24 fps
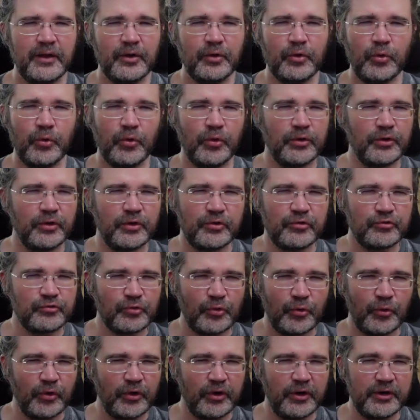quarters
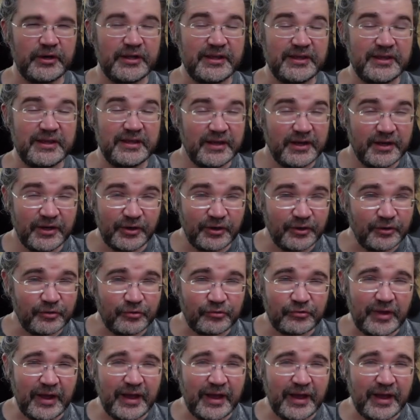or years